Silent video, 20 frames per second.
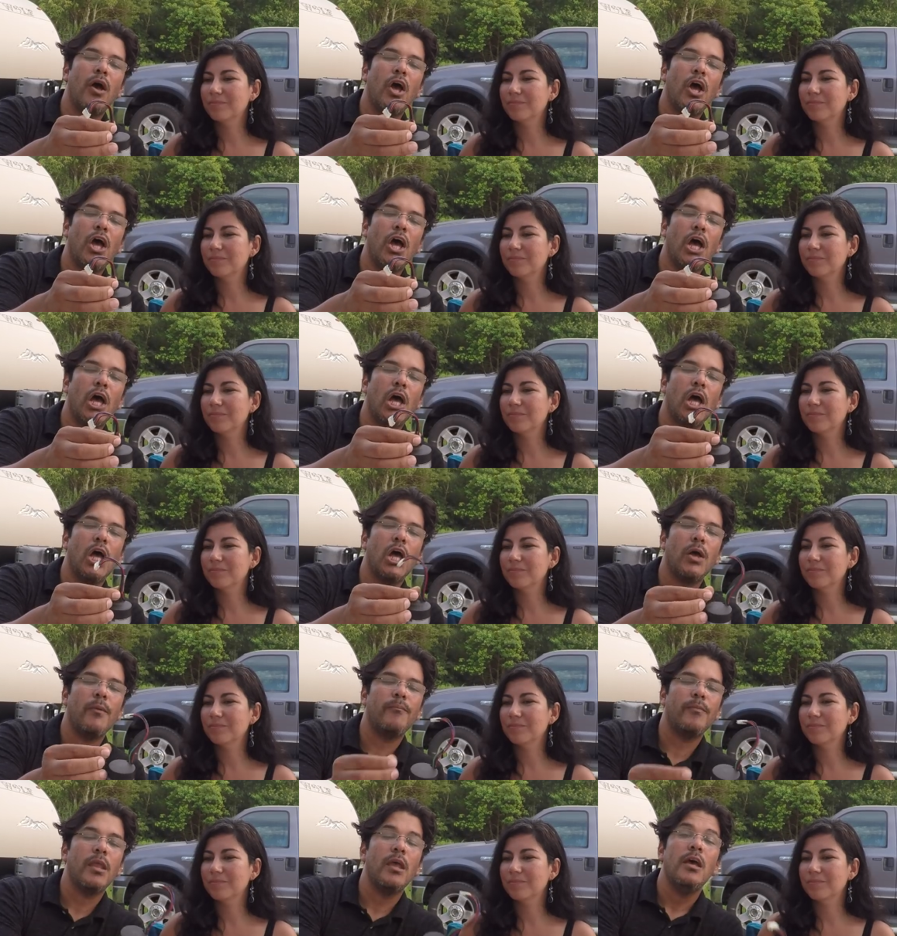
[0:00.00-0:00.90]
Speaker 1: Huh.
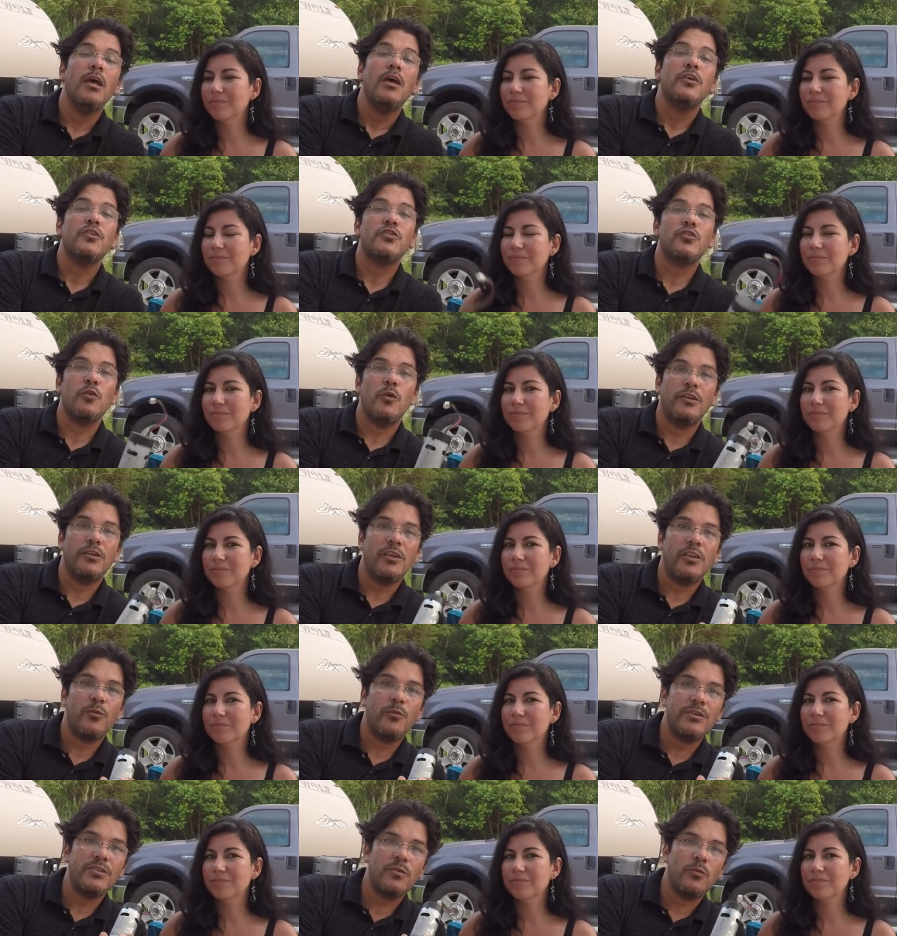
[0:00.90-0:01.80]
So another
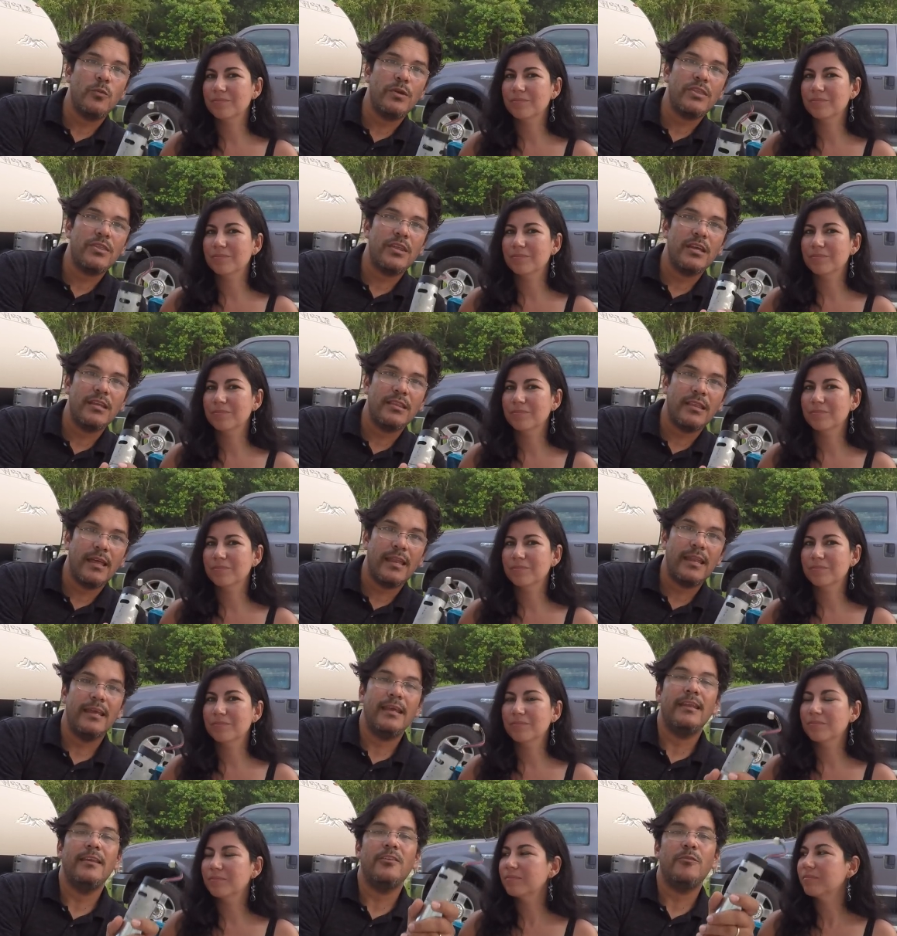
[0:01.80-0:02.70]
reason we think that
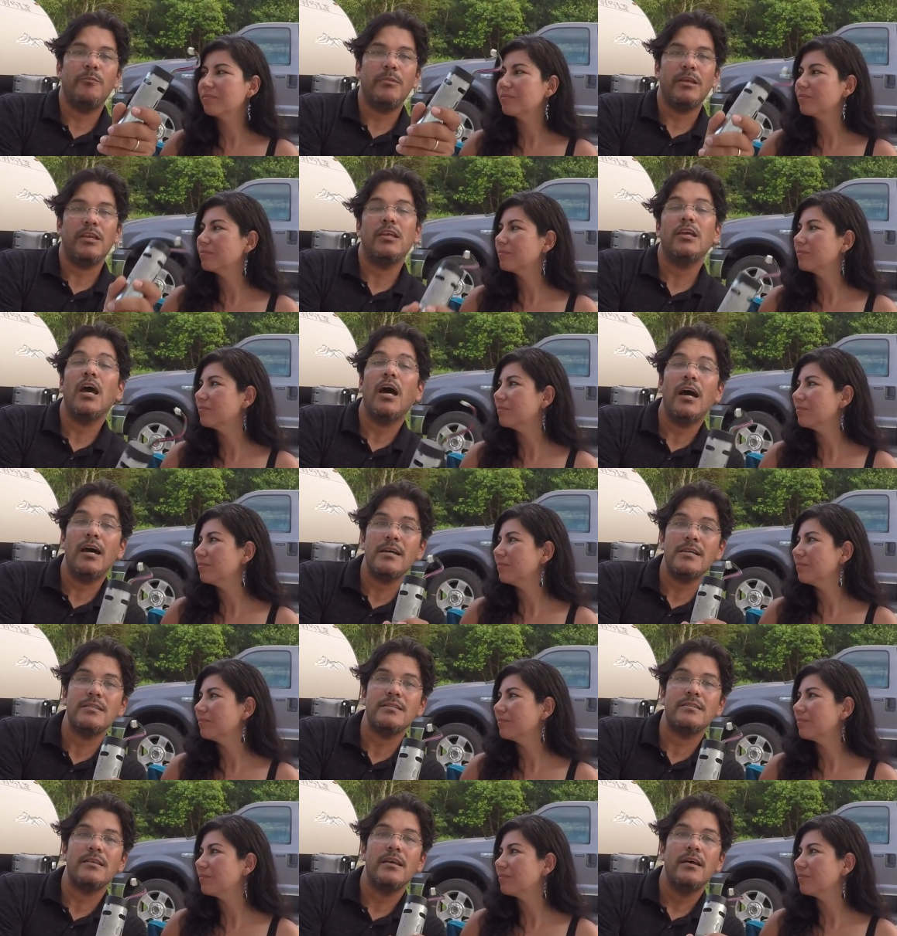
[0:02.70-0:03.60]
it is
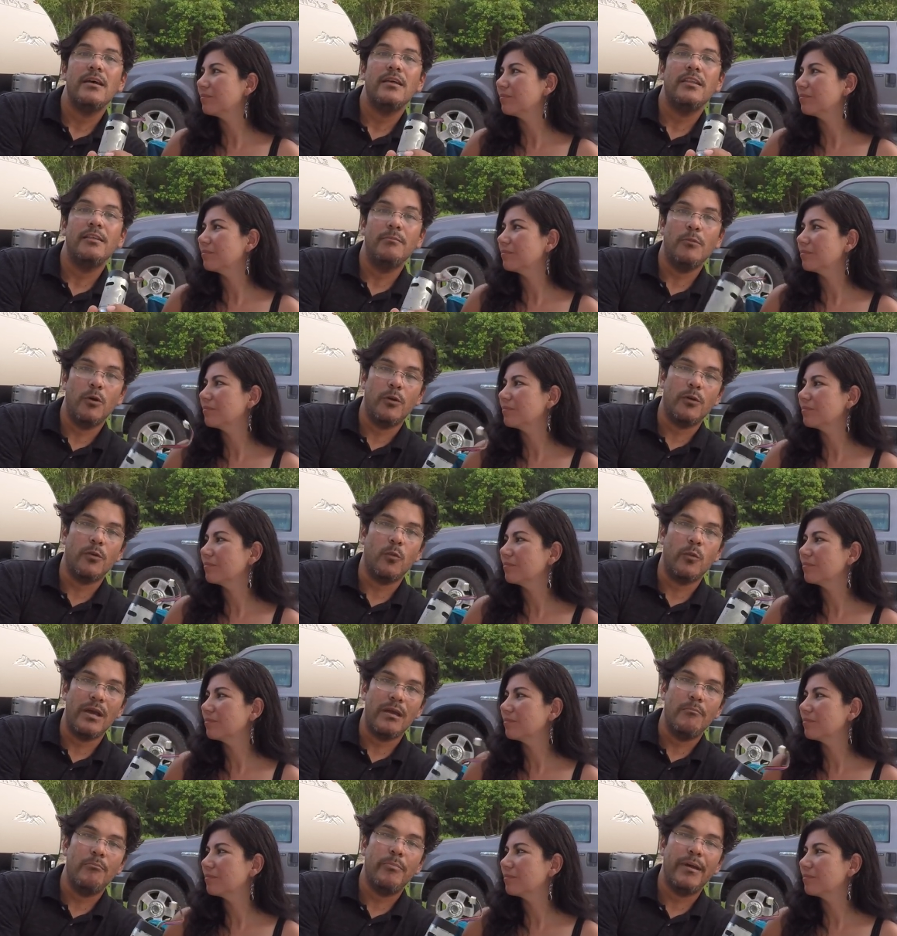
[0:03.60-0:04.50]
because the motor
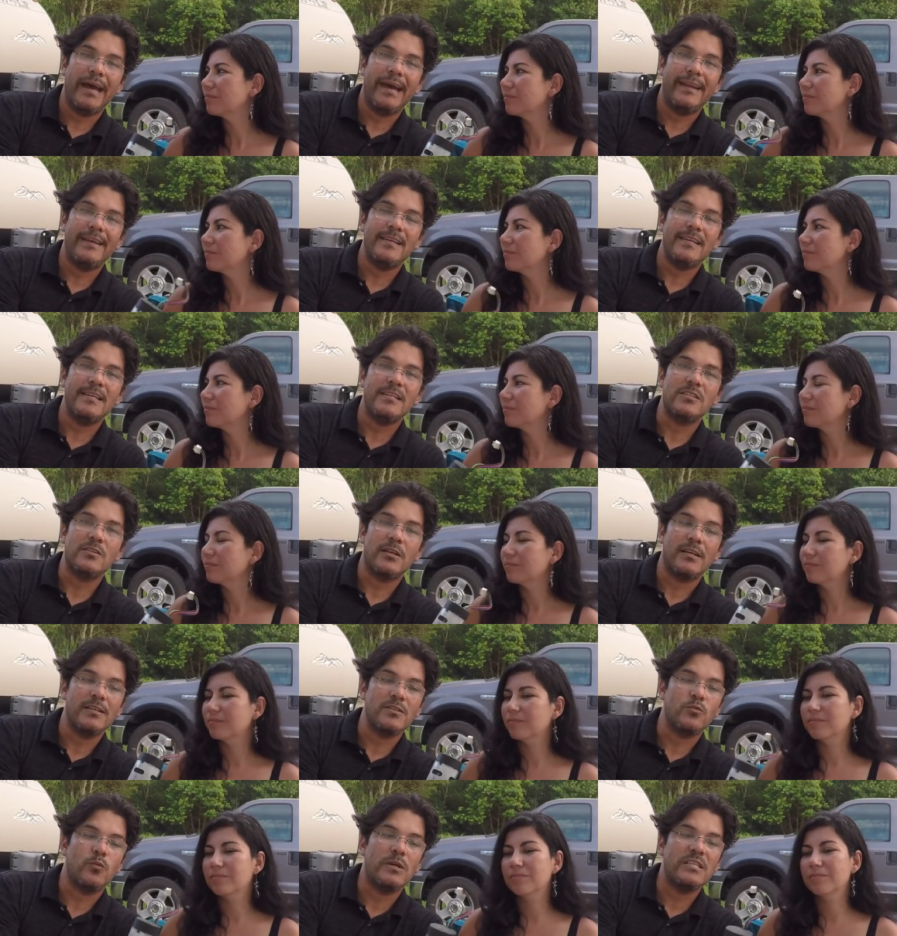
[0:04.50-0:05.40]
went bad is
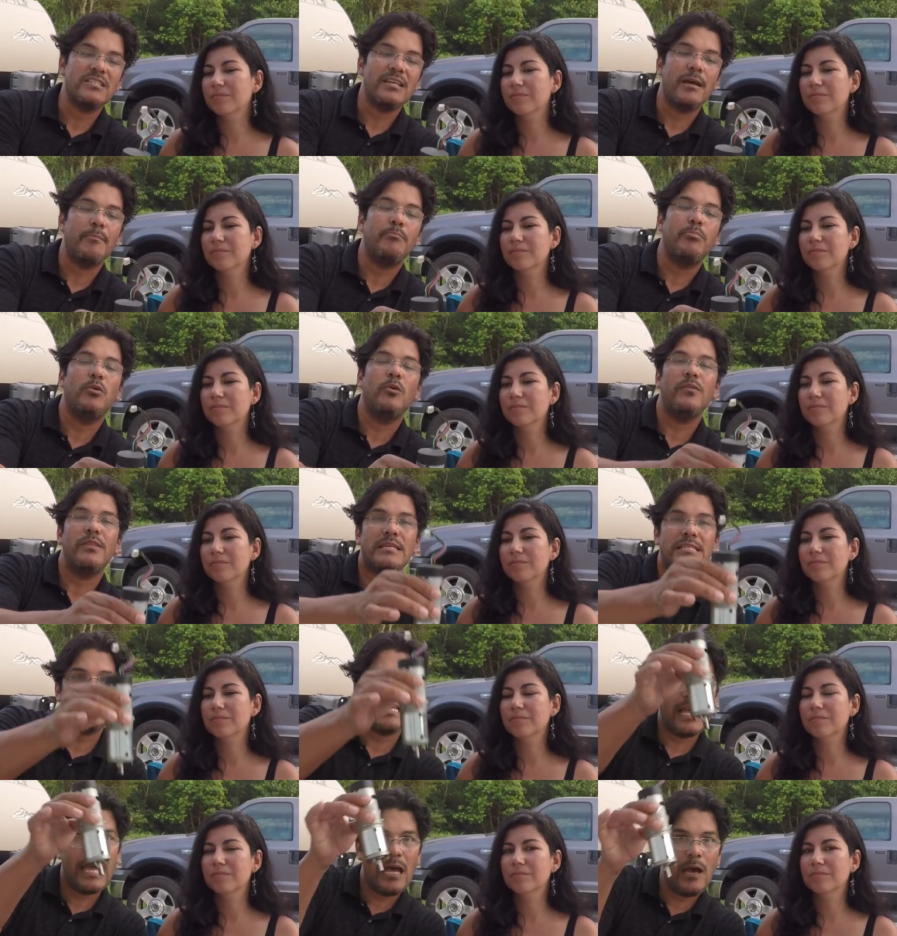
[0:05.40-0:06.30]
because once I pulled this
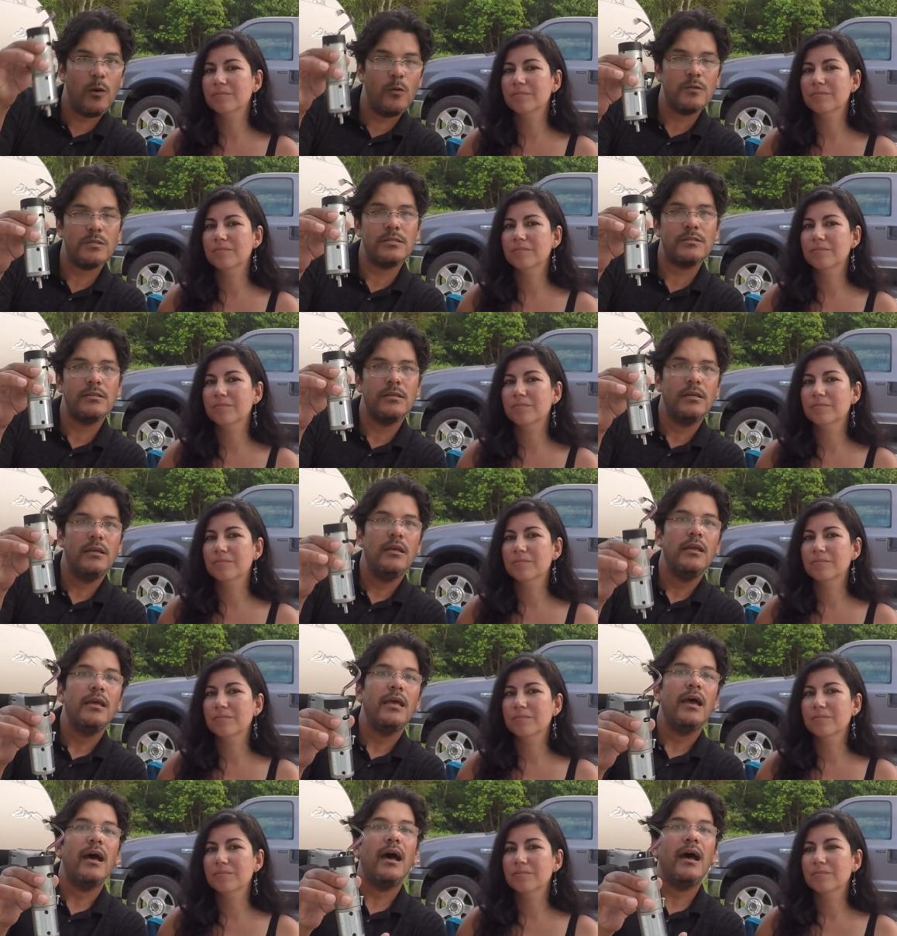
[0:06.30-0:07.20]
out,
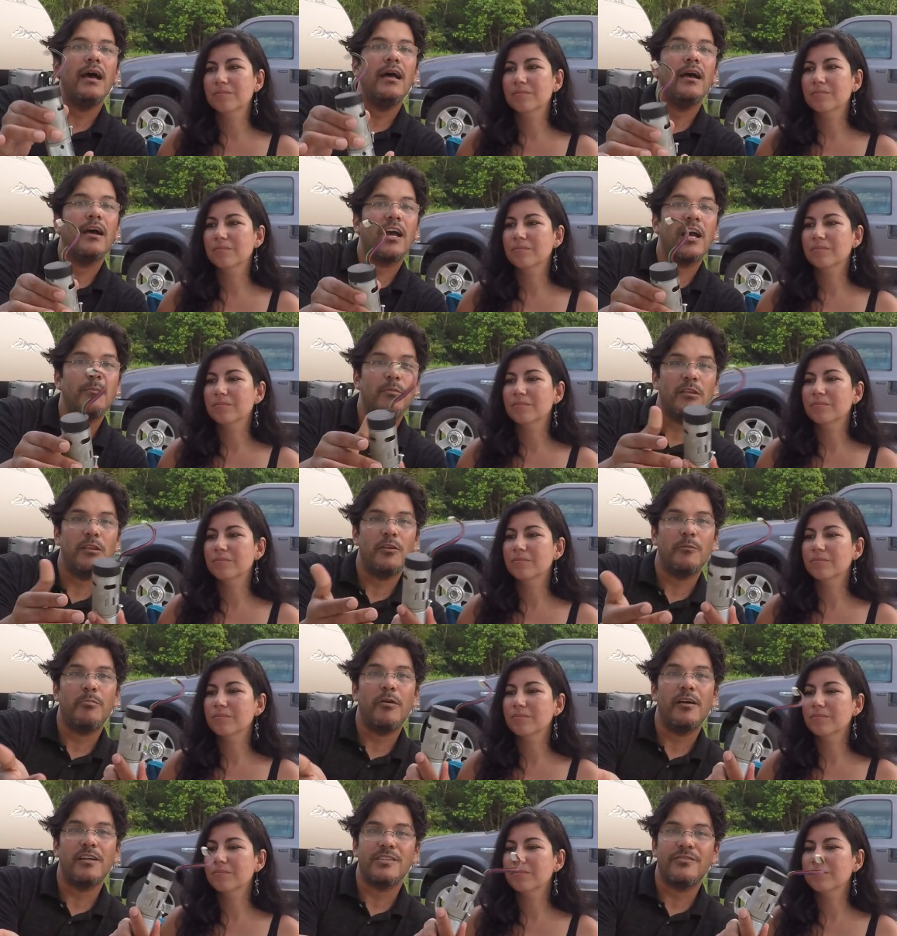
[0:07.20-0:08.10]
a couple little
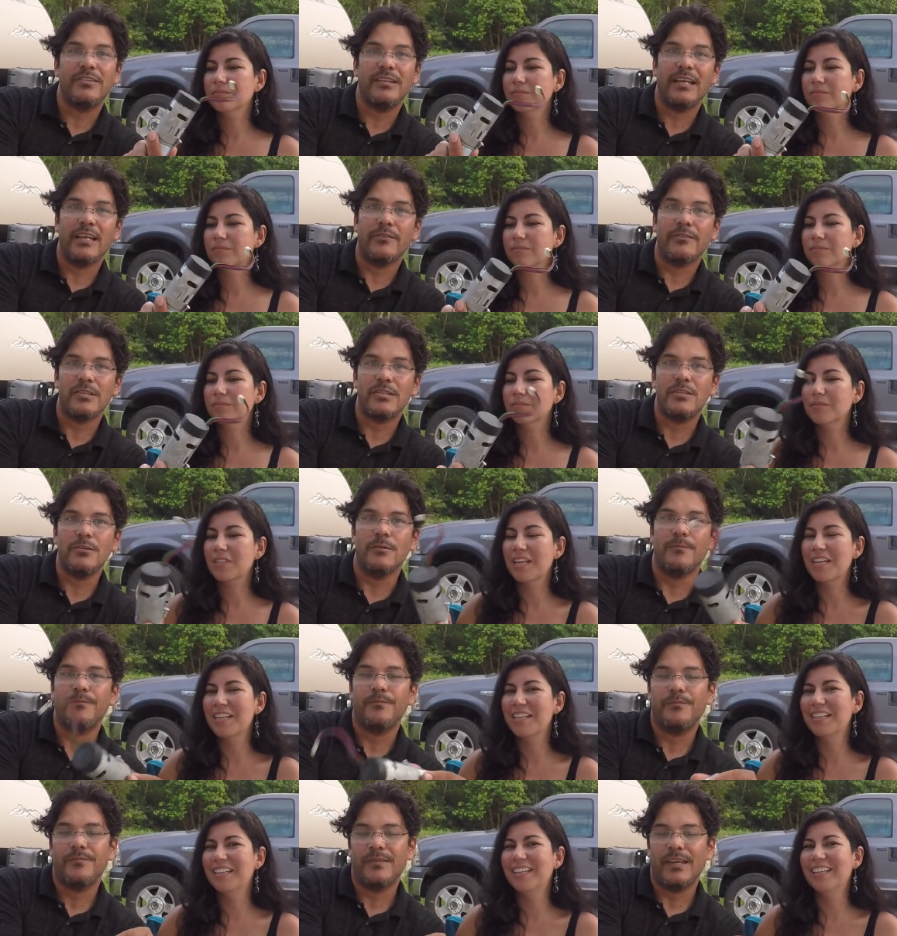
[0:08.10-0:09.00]
parts fell out of it too.
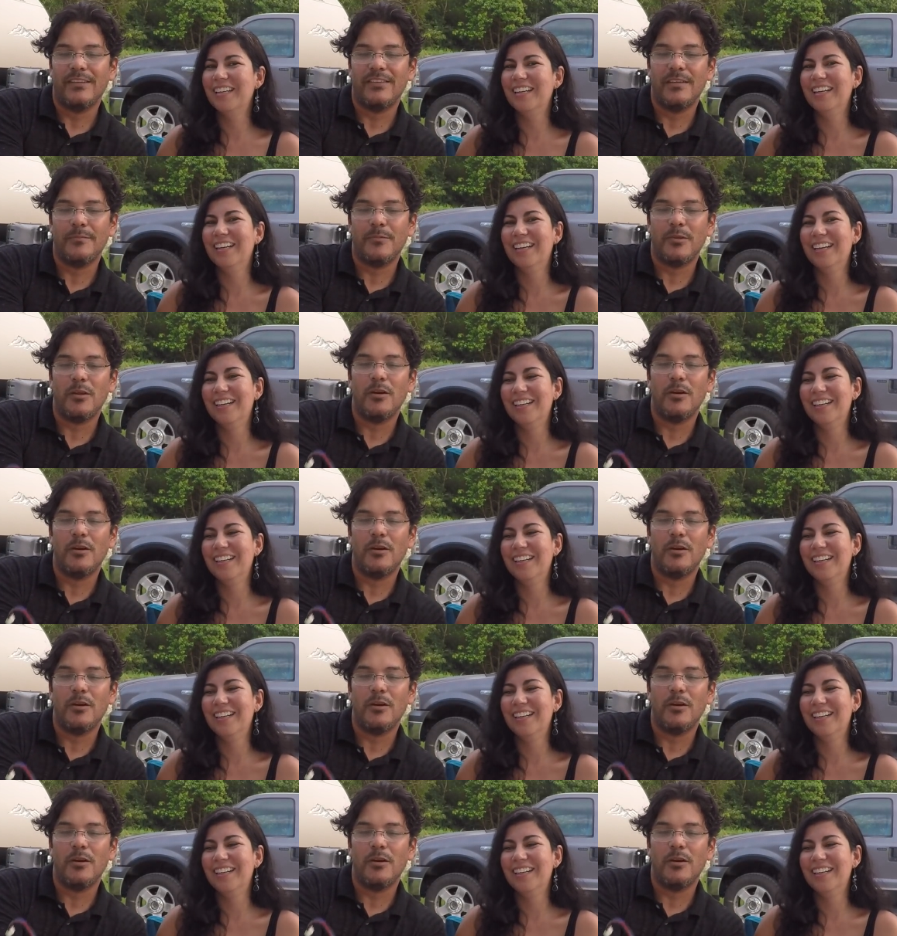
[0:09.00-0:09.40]
I tipped it